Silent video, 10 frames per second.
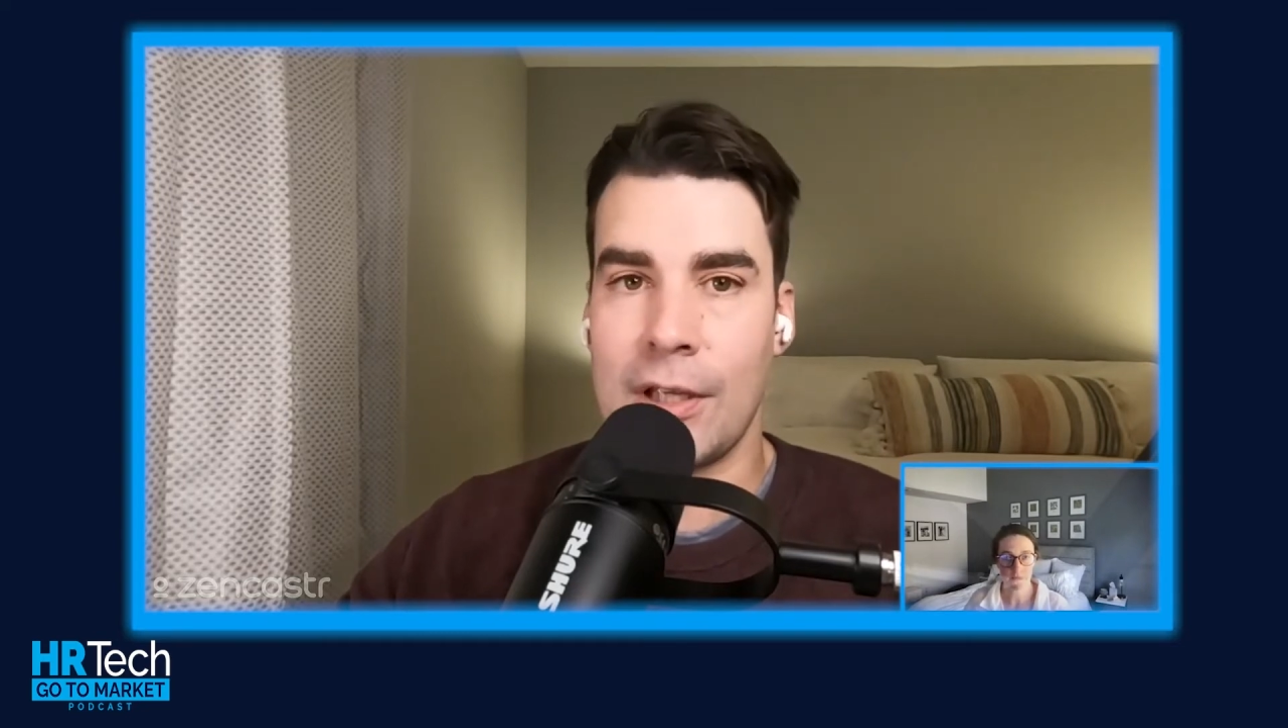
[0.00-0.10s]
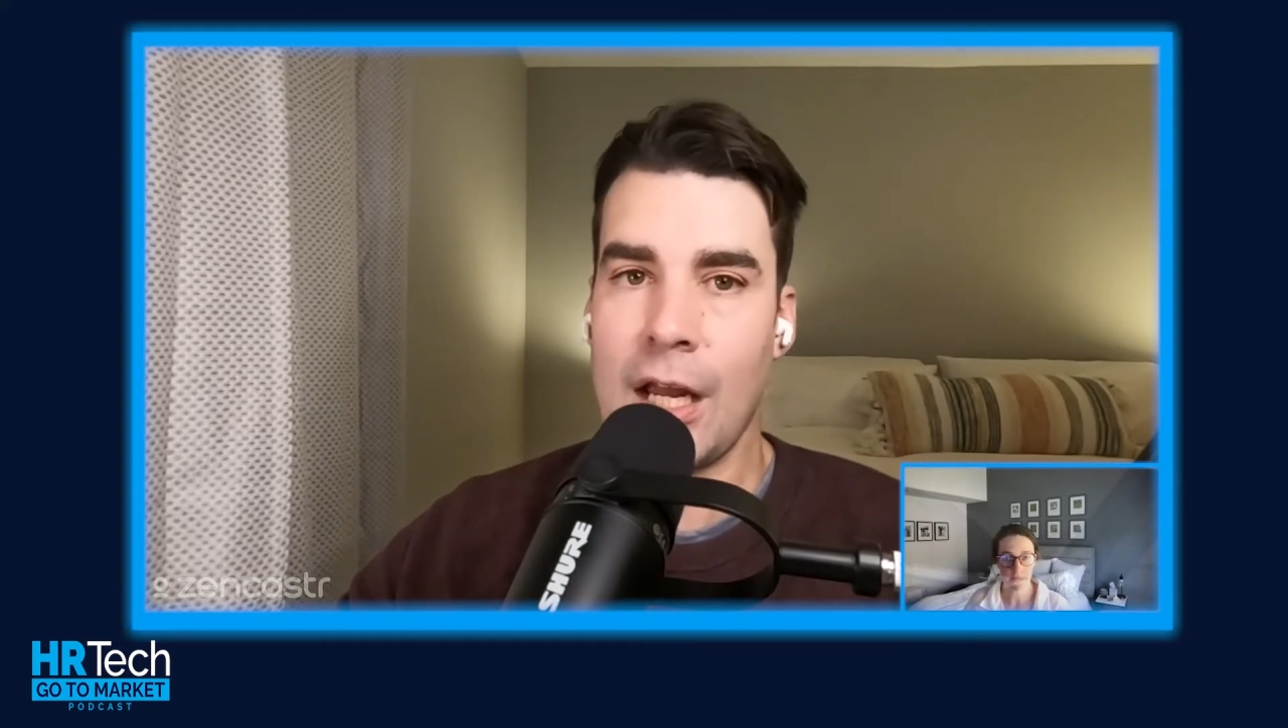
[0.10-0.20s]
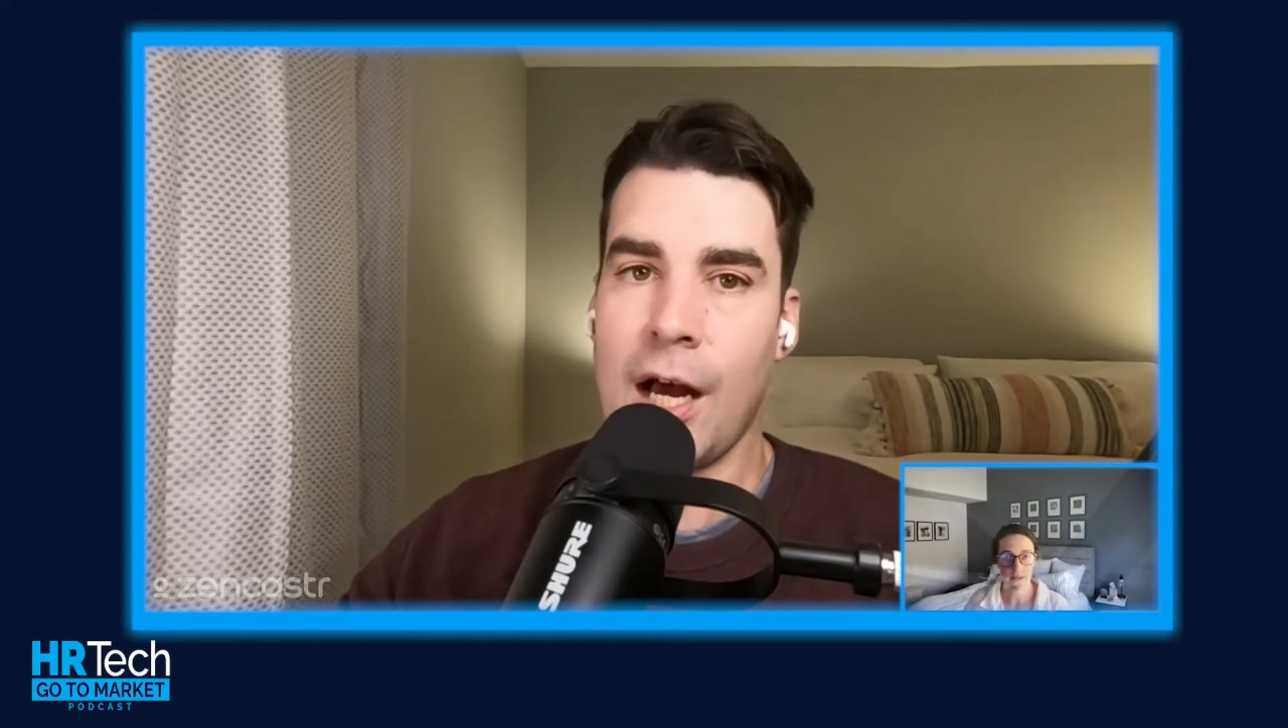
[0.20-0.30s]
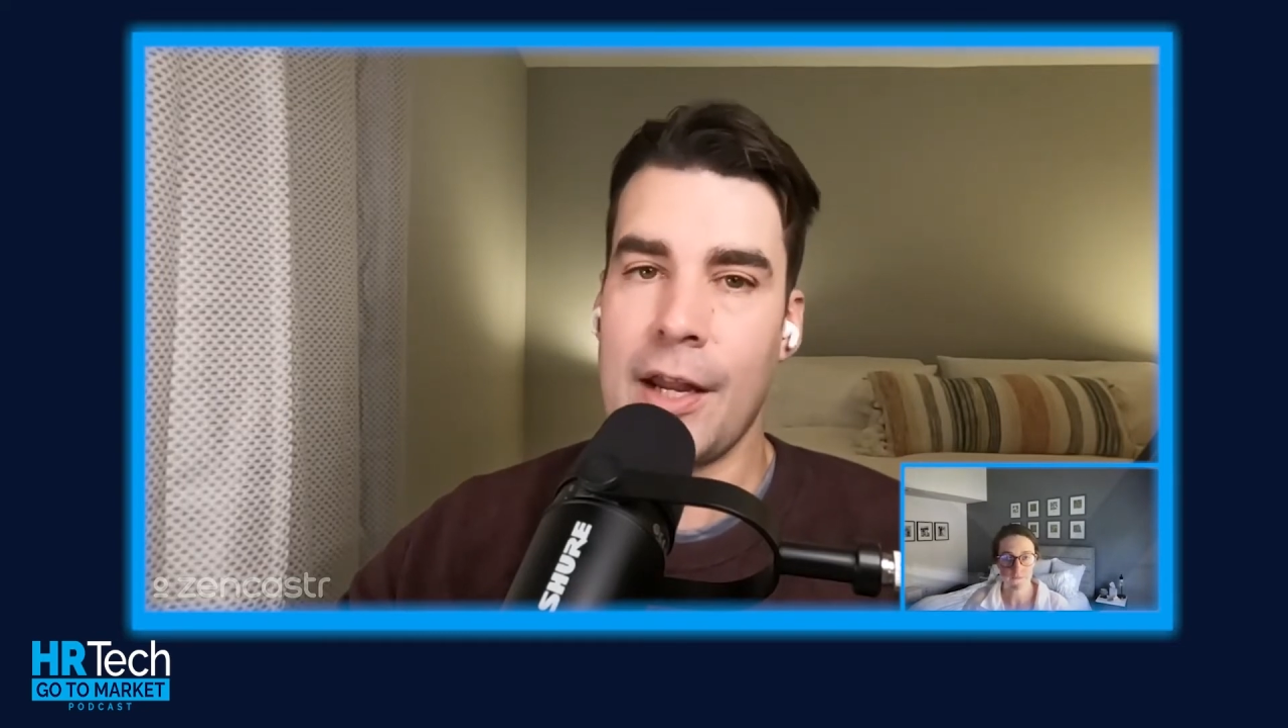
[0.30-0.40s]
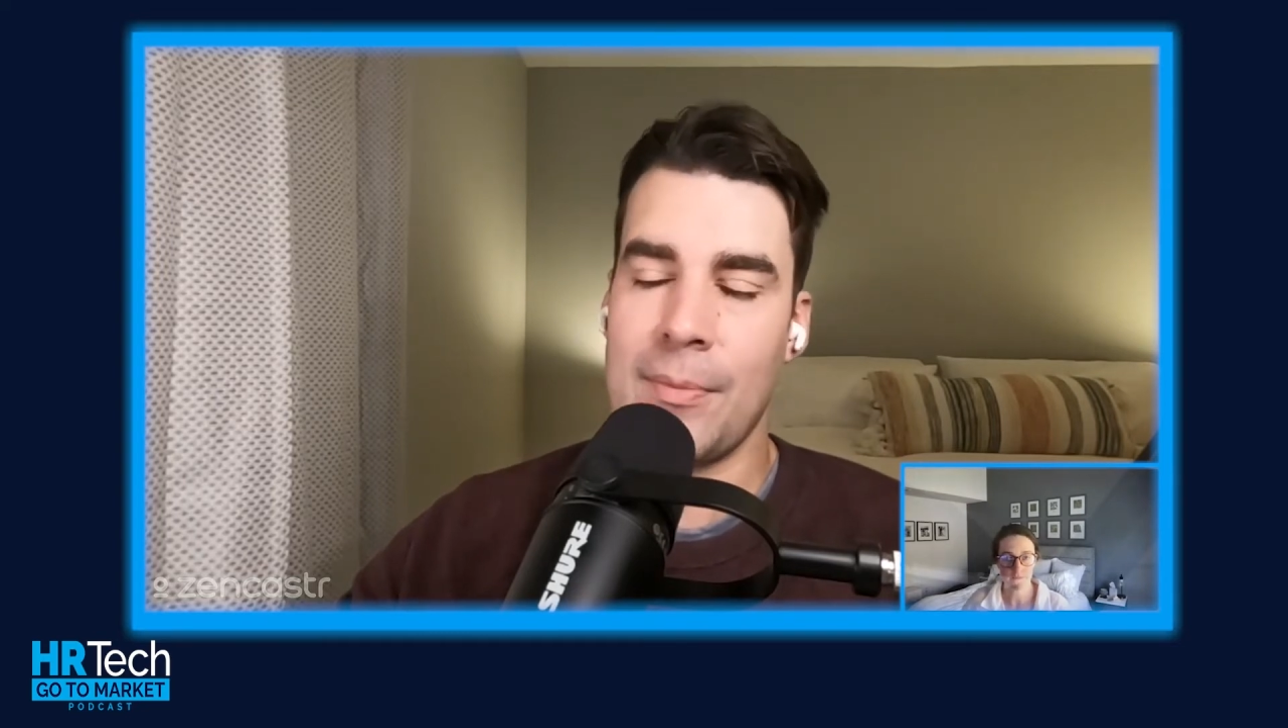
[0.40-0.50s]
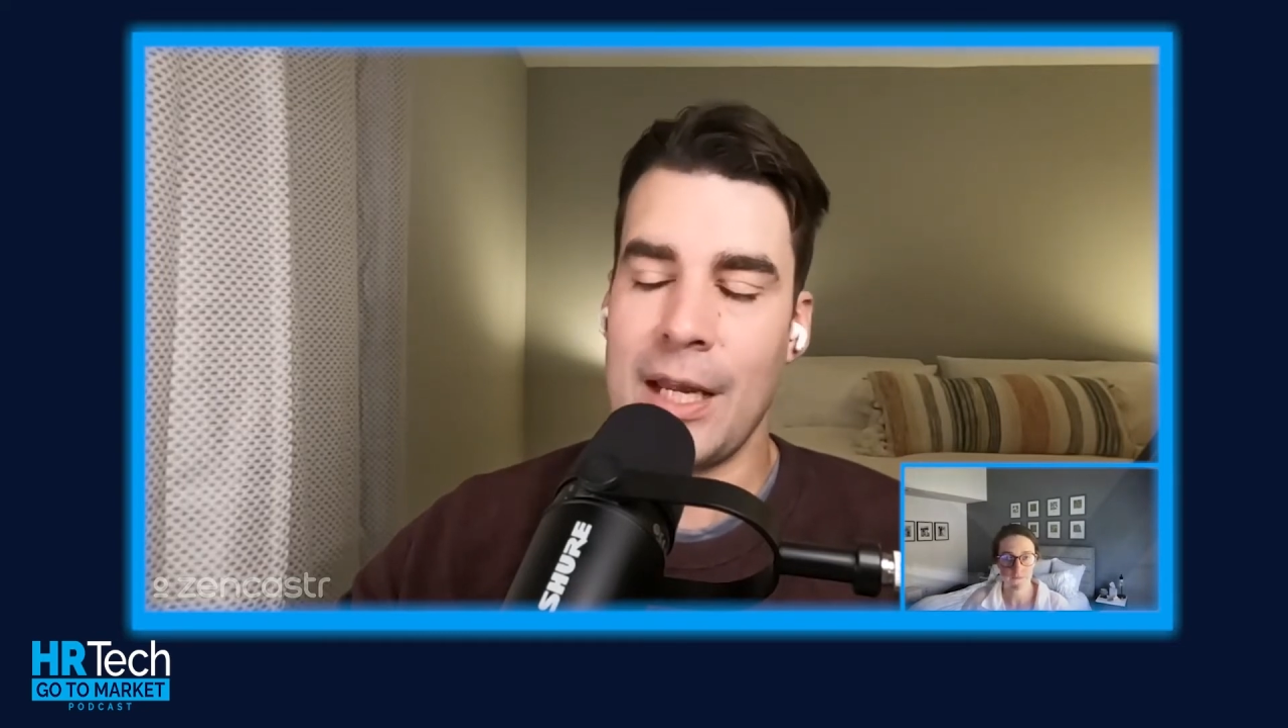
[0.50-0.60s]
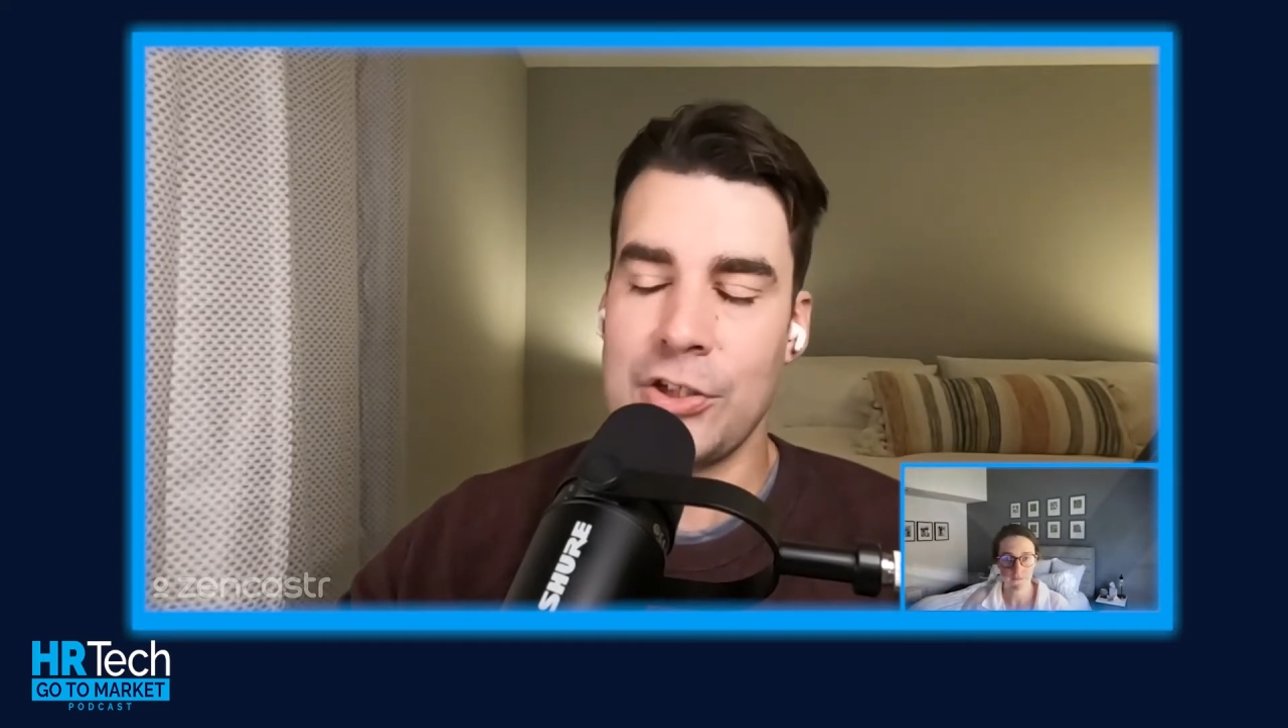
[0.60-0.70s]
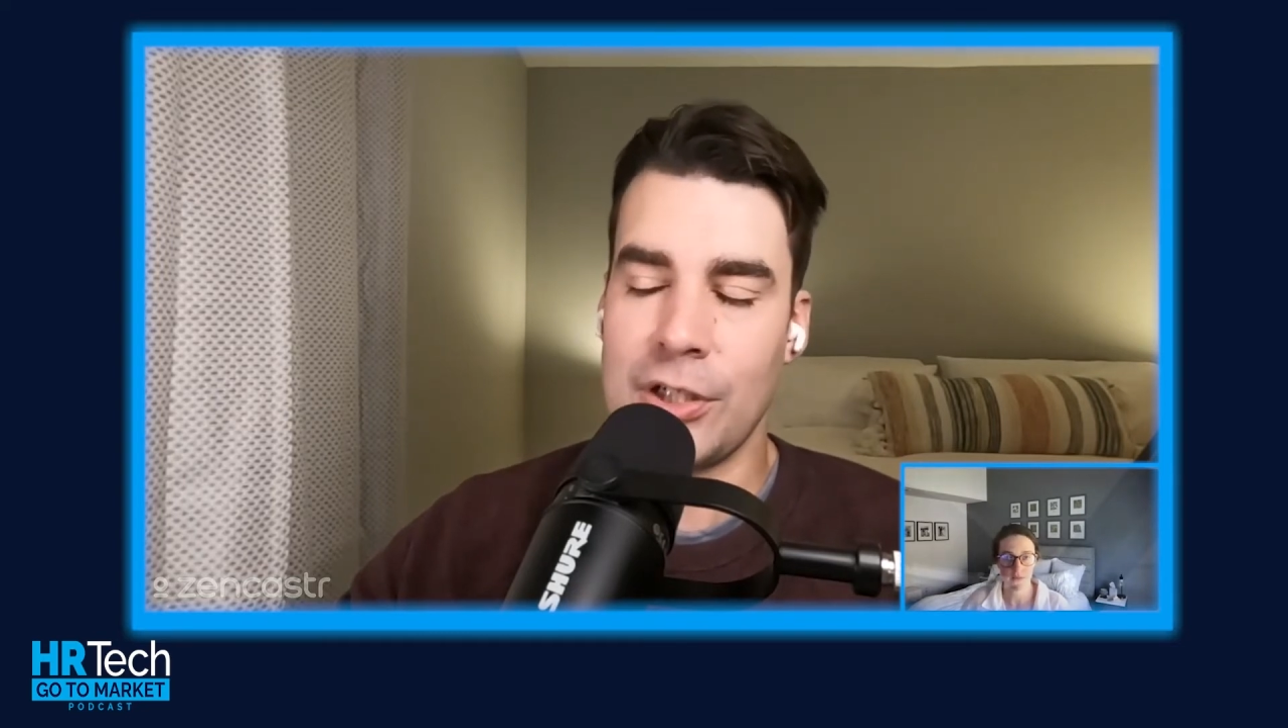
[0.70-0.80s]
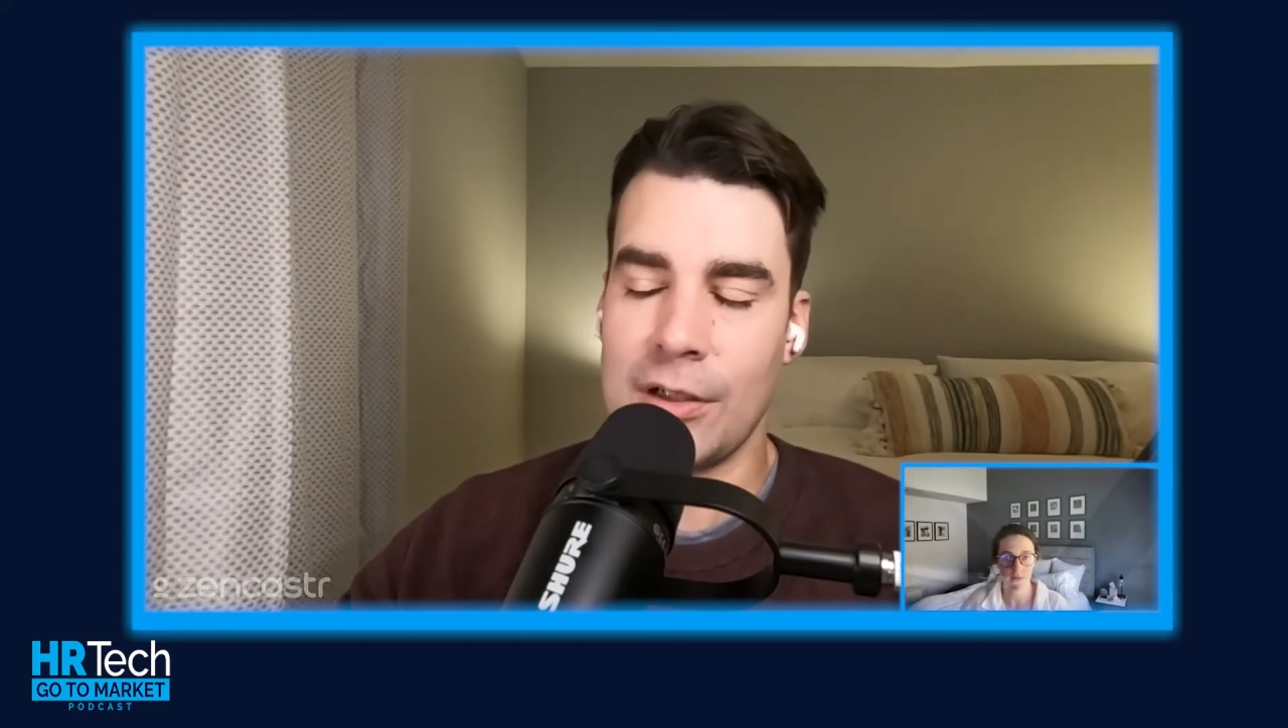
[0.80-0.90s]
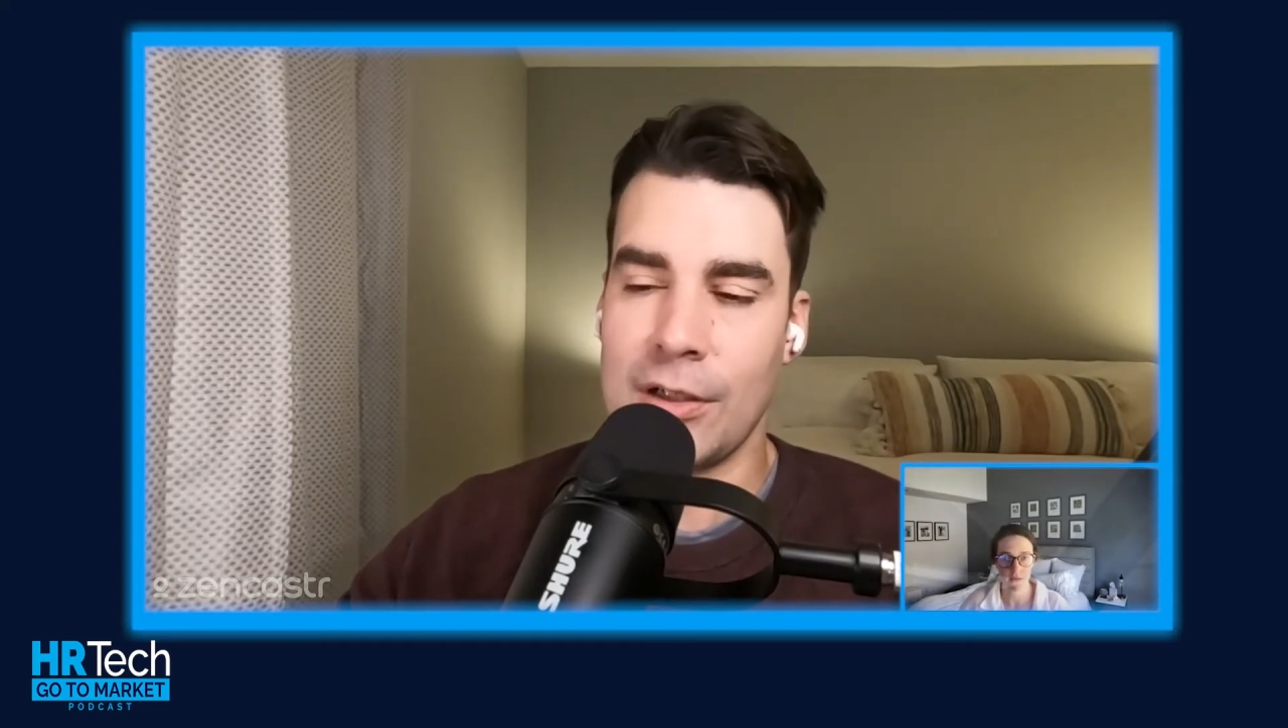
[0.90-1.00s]
and
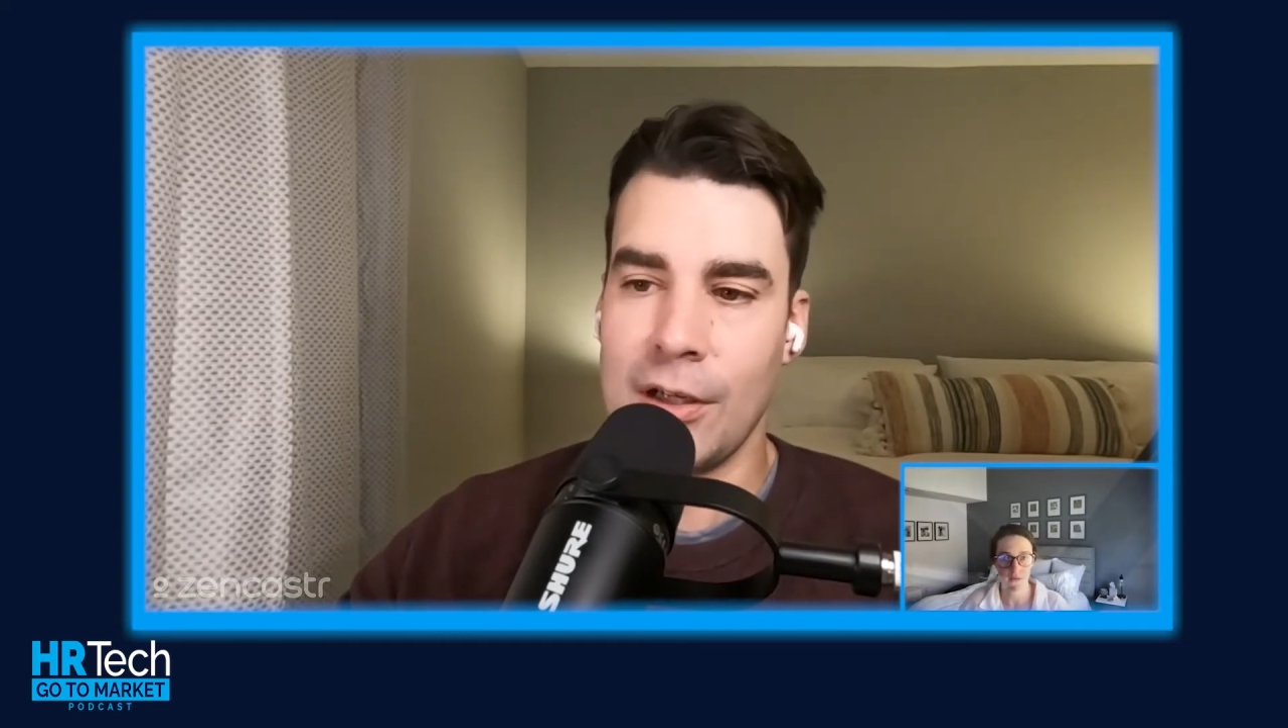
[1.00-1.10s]
automation.